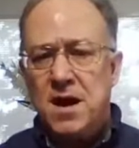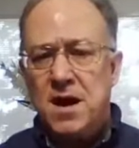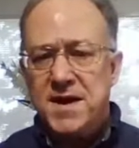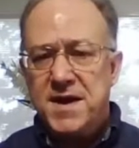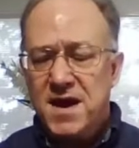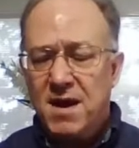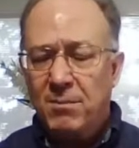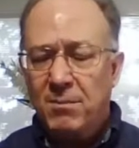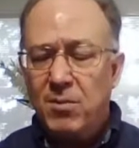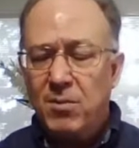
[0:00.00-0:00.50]

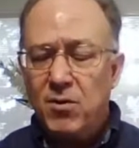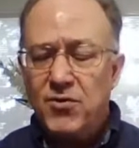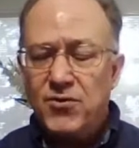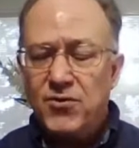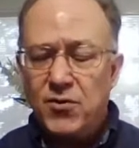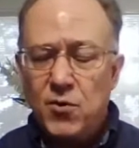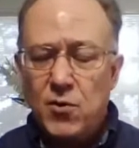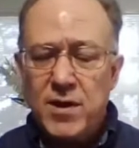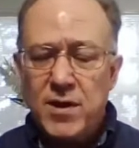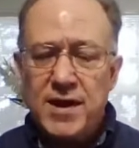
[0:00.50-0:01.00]
Number
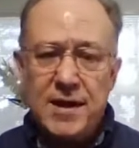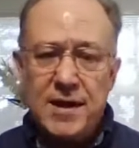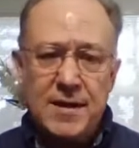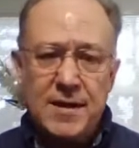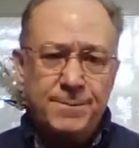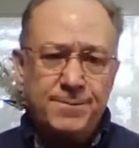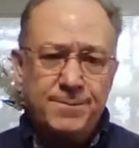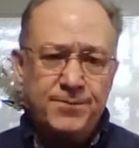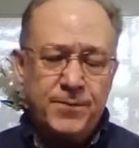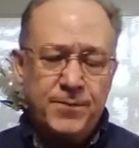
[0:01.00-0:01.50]

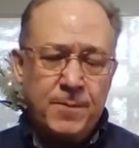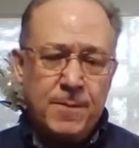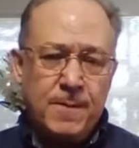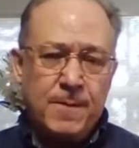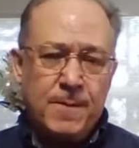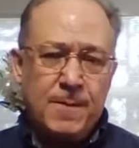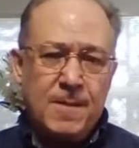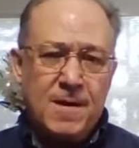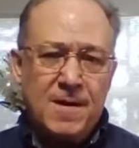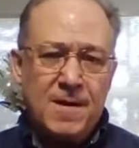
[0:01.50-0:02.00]
3,
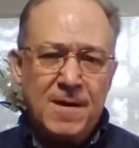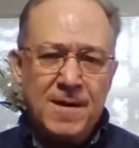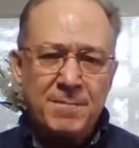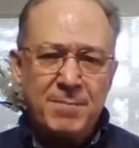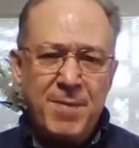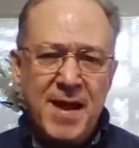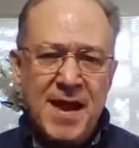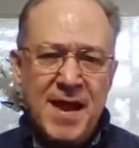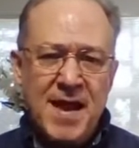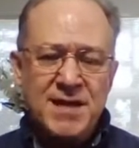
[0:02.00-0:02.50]

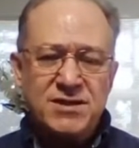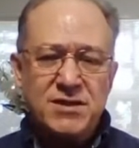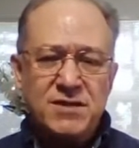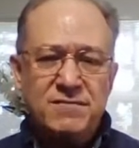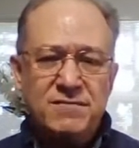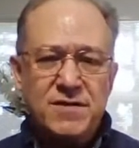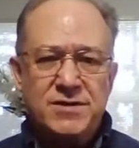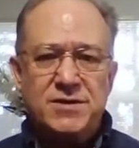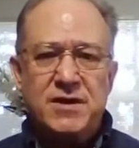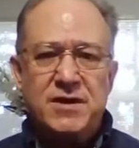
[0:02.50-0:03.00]

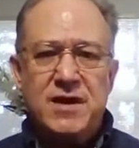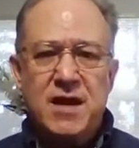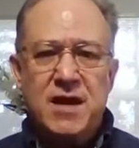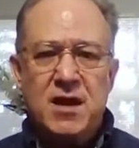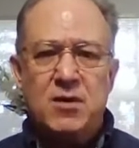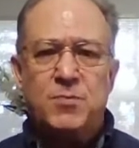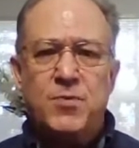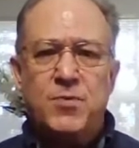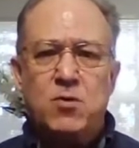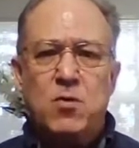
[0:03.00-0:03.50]
Onpassive is going to
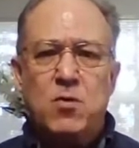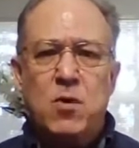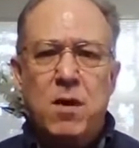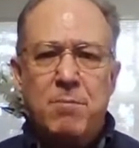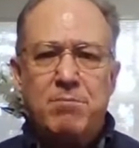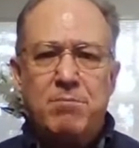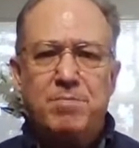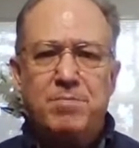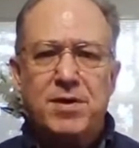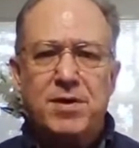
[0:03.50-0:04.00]
help you
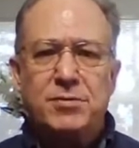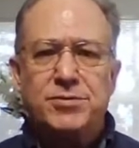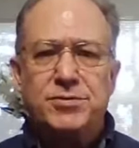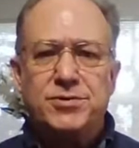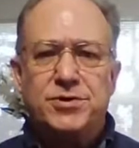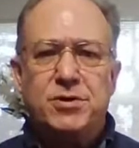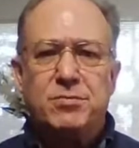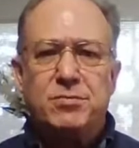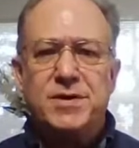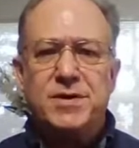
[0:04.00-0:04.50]

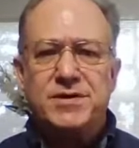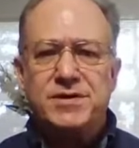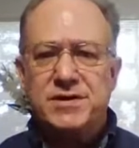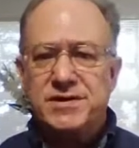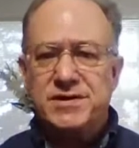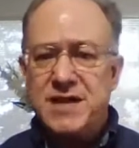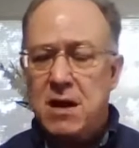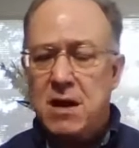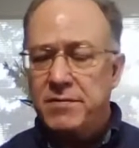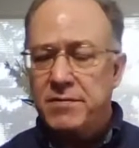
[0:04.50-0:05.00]
build your
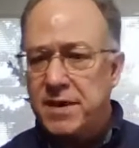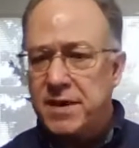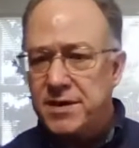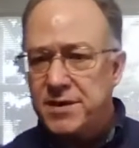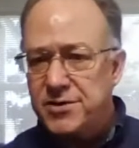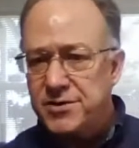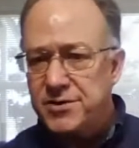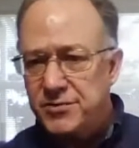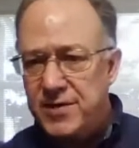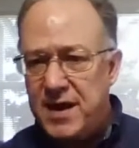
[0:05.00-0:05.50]
business. How are they
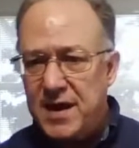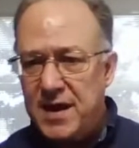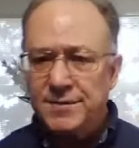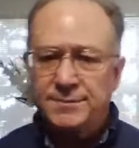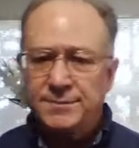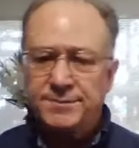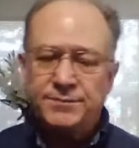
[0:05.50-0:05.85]
going to do that?